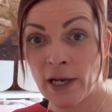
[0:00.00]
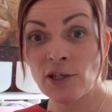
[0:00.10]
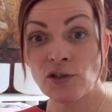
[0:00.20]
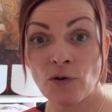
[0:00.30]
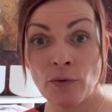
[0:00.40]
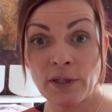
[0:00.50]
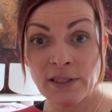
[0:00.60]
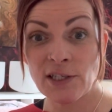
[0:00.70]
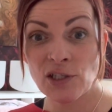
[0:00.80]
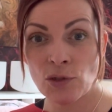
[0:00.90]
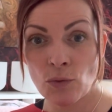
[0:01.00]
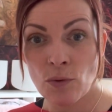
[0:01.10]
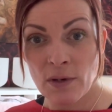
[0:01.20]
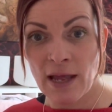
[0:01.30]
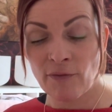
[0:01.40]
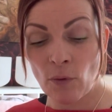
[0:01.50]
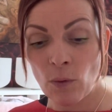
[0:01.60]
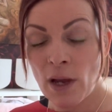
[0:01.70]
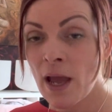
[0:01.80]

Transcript: gastrointestinal level.